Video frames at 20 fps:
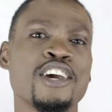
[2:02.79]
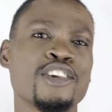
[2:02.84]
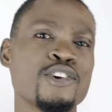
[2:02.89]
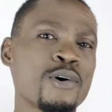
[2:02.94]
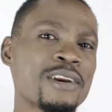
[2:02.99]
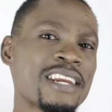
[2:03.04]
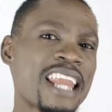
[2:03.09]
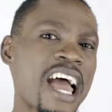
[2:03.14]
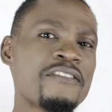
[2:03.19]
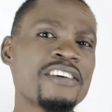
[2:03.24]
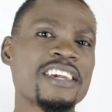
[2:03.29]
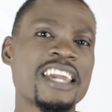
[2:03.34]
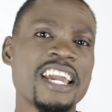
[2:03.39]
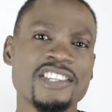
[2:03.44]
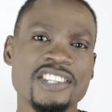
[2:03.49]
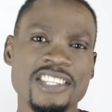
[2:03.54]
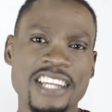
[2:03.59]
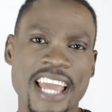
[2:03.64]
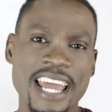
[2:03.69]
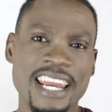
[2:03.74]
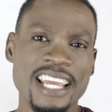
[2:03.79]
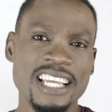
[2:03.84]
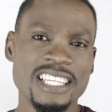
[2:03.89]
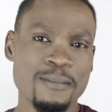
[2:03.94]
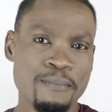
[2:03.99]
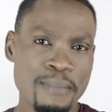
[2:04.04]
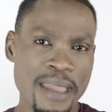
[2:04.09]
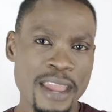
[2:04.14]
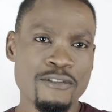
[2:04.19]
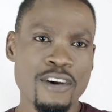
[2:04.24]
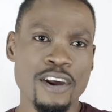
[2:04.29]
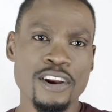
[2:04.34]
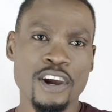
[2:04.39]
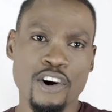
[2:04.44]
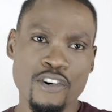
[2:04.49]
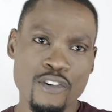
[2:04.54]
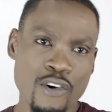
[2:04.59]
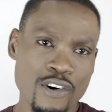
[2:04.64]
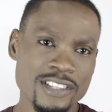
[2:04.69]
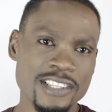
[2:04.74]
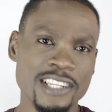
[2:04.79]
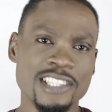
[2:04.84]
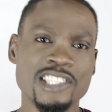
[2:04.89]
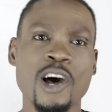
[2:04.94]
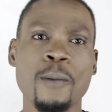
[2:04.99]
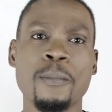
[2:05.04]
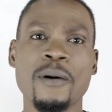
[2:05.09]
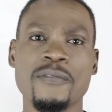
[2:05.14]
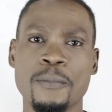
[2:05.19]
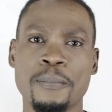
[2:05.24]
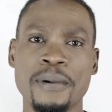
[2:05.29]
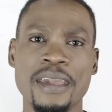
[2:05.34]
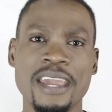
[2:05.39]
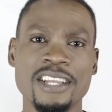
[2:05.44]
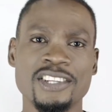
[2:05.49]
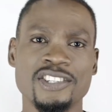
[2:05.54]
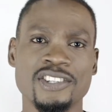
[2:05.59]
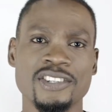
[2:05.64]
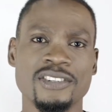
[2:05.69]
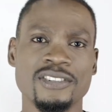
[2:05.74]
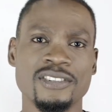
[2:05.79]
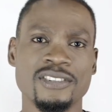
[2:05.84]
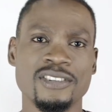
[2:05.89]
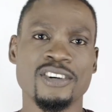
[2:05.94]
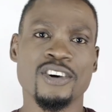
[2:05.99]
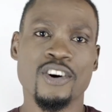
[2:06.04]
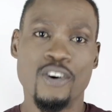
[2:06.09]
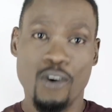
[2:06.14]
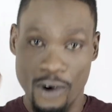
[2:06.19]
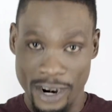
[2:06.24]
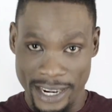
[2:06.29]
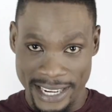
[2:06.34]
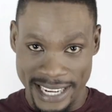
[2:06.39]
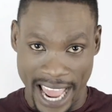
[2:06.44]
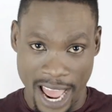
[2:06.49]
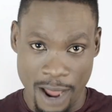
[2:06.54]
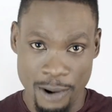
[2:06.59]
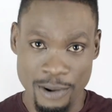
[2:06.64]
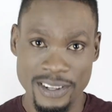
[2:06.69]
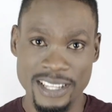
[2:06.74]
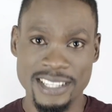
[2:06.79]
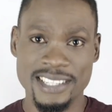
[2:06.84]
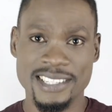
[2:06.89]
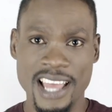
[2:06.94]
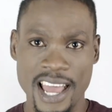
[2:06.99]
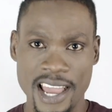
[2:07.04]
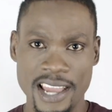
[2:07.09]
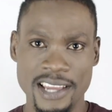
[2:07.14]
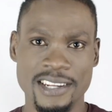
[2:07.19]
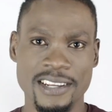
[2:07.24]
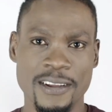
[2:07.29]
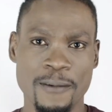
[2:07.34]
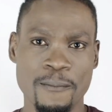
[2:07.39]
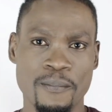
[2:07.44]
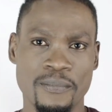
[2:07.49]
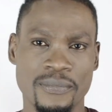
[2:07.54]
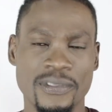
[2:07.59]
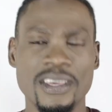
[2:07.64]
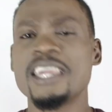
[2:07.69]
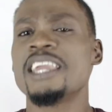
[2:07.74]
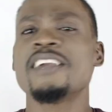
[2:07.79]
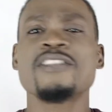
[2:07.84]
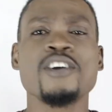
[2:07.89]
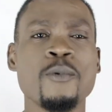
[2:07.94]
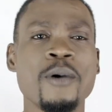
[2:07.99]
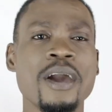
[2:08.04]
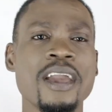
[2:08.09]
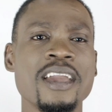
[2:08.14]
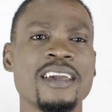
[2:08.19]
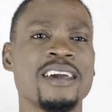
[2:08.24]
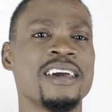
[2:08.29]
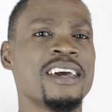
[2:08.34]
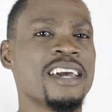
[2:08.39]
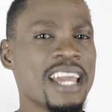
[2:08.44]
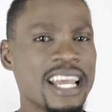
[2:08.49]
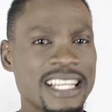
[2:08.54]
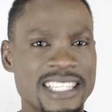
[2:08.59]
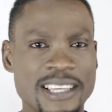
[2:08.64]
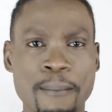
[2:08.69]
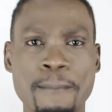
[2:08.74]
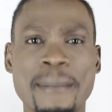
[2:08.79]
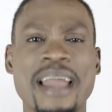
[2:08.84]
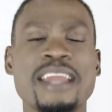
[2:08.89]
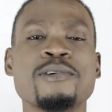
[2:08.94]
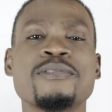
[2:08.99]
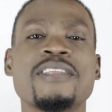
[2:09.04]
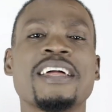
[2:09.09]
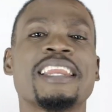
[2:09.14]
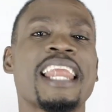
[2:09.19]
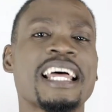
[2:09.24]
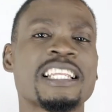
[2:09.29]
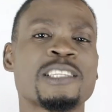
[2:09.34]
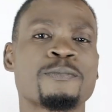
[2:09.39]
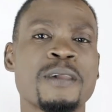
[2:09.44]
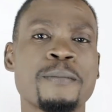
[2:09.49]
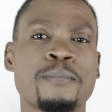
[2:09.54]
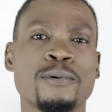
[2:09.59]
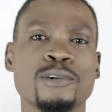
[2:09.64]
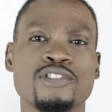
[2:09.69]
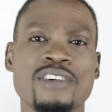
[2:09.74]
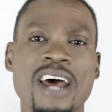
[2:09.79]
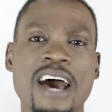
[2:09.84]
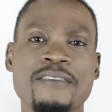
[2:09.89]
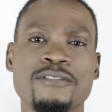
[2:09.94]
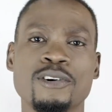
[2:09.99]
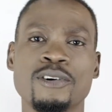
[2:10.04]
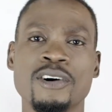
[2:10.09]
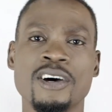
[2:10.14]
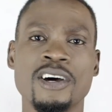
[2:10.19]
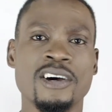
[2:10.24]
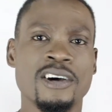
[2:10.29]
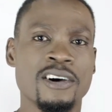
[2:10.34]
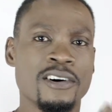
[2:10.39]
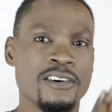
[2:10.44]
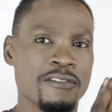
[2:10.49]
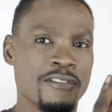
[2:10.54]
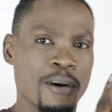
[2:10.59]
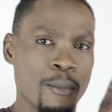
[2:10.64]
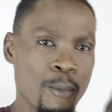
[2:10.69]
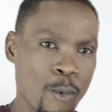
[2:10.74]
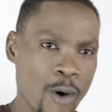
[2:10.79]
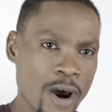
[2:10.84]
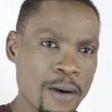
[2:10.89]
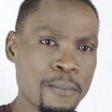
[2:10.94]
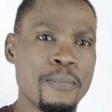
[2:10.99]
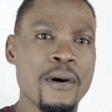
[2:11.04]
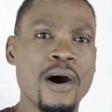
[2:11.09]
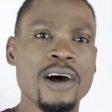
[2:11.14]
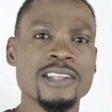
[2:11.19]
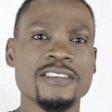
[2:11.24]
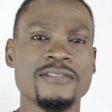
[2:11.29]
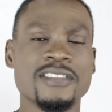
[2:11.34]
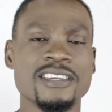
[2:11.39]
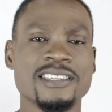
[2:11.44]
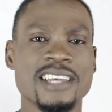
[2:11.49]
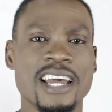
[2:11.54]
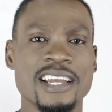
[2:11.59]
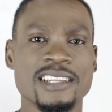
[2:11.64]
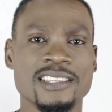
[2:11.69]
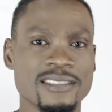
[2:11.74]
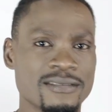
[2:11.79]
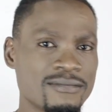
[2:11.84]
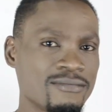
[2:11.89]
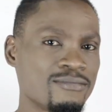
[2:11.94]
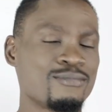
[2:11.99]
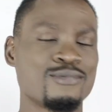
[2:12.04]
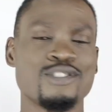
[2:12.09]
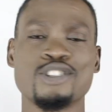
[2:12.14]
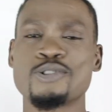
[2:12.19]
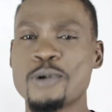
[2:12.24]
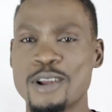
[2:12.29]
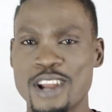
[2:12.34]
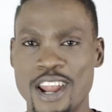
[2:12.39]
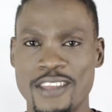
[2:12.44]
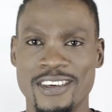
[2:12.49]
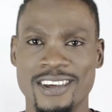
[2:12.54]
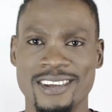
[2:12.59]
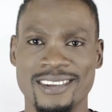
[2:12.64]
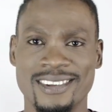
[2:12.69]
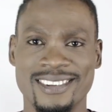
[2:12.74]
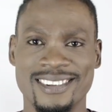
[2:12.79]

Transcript: Your navigation headings may run across the top of the page or down the side. Either way, it's a menu that lets people travel from one part of the site to another.